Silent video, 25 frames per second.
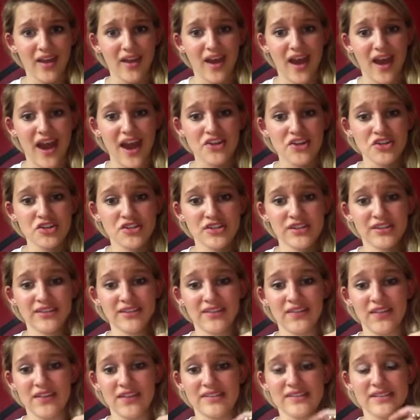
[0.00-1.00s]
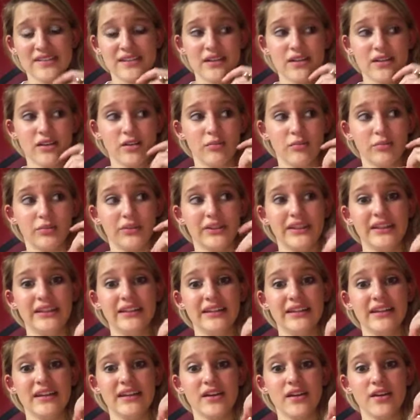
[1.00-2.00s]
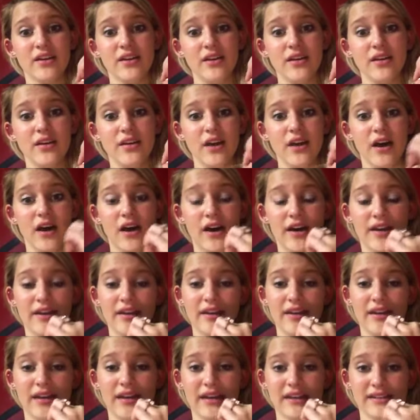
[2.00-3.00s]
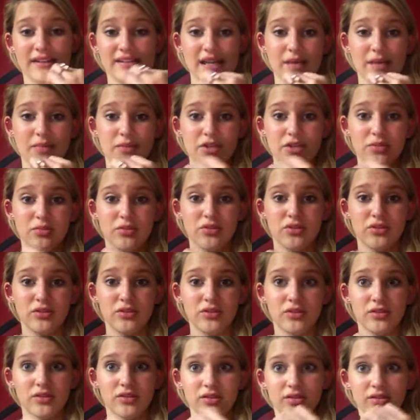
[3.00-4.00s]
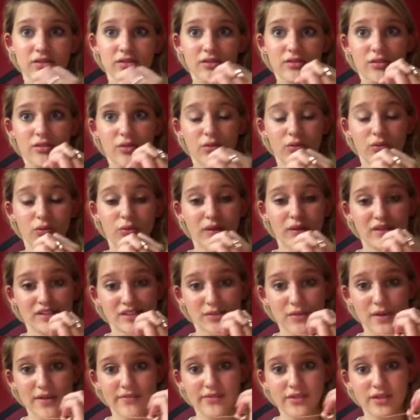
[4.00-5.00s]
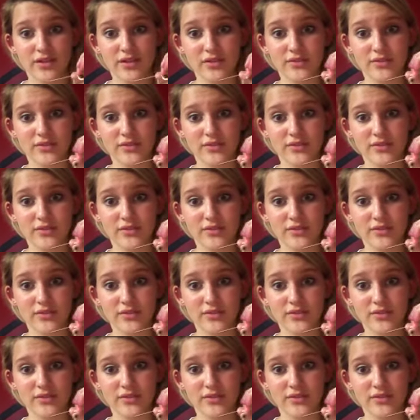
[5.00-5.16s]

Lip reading: I just think that that's completely not acceptable whatsoever.